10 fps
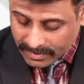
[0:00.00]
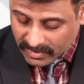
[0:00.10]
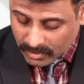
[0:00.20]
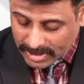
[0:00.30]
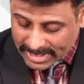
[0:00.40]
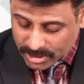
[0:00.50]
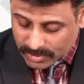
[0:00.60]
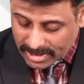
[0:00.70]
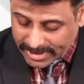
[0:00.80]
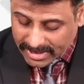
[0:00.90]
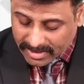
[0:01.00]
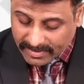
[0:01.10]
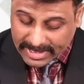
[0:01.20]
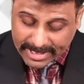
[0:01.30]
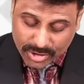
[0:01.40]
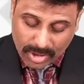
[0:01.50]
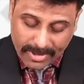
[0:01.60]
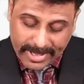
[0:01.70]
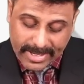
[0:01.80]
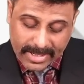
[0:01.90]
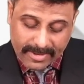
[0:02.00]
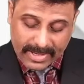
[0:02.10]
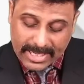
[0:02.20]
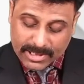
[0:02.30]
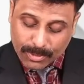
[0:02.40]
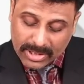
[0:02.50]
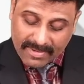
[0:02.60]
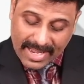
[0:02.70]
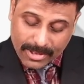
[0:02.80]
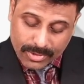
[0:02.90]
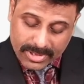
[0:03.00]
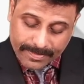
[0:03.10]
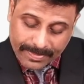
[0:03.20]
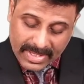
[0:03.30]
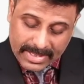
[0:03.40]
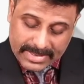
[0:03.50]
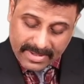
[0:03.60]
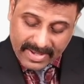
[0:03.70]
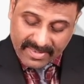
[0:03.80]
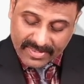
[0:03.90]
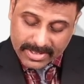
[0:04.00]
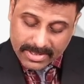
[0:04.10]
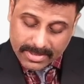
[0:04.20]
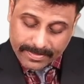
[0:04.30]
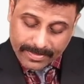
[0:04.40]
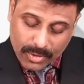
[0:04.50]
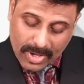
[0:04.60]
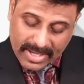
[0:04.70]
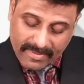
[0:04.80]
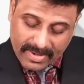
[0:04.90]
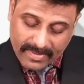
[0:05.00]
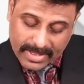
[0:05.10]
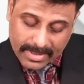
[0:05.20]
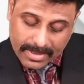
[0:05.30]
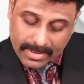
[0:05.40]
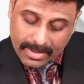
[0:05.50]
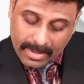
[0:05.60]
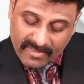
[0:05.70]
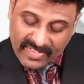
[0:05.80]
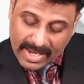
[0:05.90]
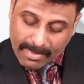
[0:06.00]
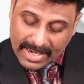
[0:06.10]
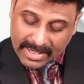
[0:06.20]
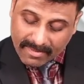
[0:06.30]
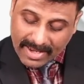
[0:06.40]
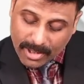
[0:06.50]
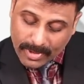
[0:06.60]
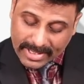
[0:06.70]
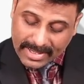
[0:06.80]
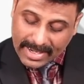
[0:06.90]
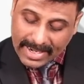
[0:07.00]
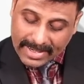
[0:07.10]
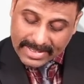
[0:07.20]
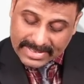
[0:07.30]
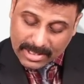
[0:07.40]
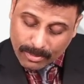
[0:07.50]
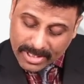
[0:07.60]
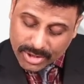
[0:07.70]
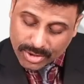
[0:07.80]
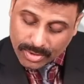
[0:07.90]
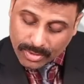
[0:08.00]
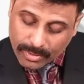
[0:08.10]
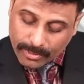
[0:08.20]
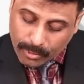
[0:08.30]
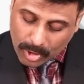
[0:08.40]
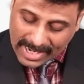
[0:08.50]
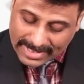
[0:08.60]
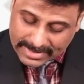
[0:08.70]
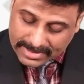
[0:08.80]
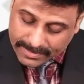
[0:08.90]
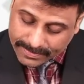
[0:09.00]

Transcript: What actual return we get is already given. Let's put the values. See, very first you are given with fair market value at the end is how much? 4 lakhs.